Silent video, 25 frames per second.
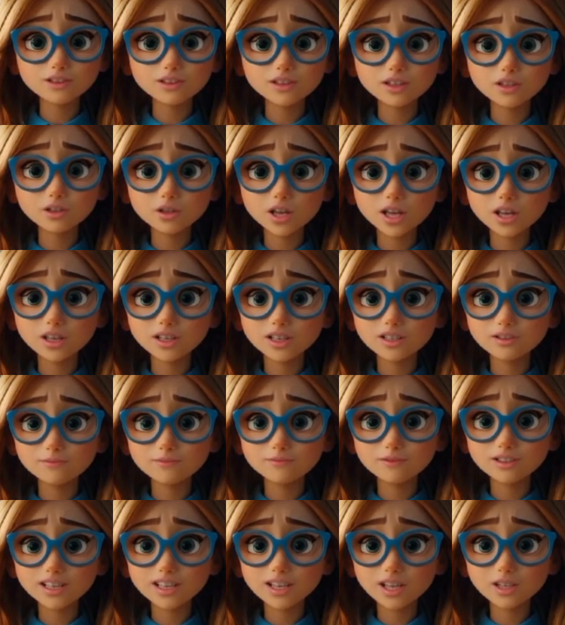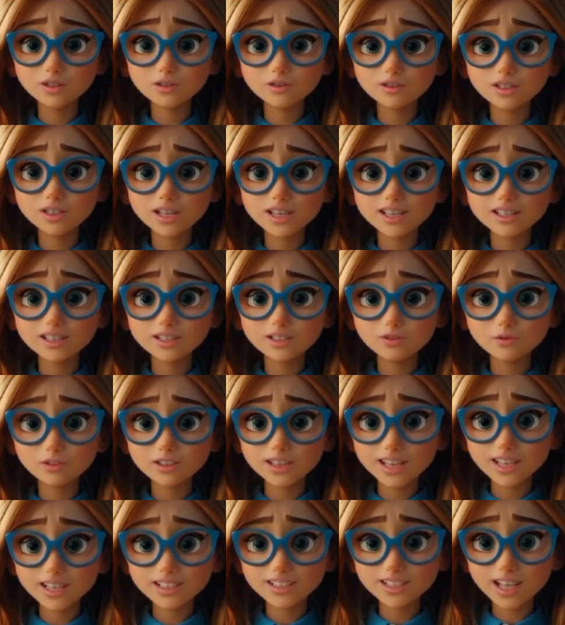two men left.
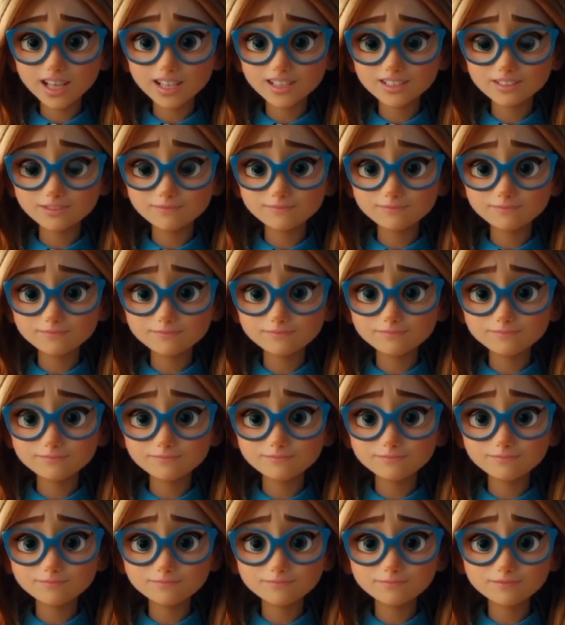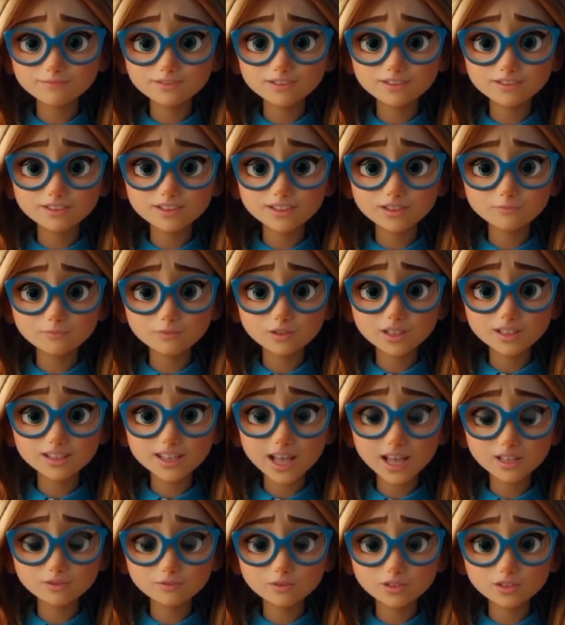Mr. Mustafa said, "Thank you very
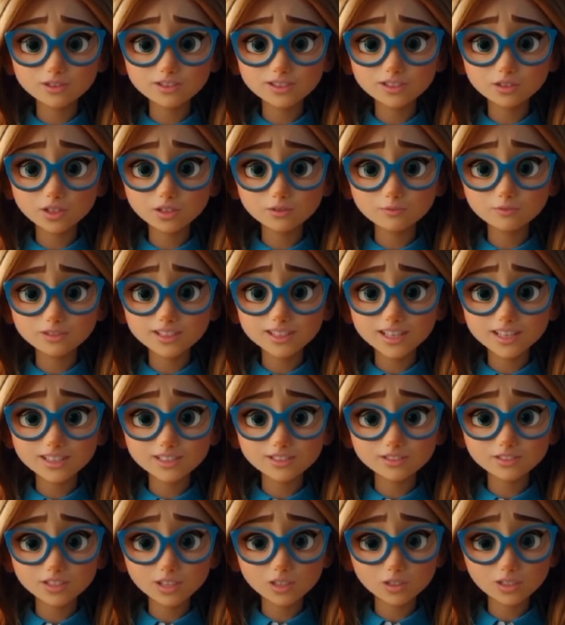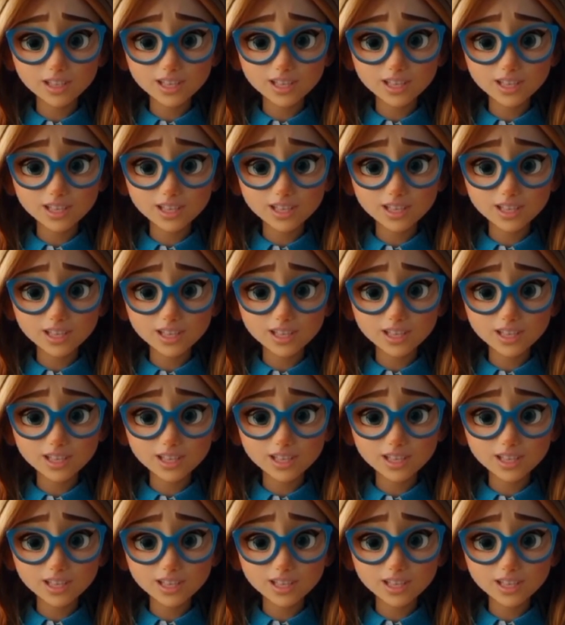much. If you hadn't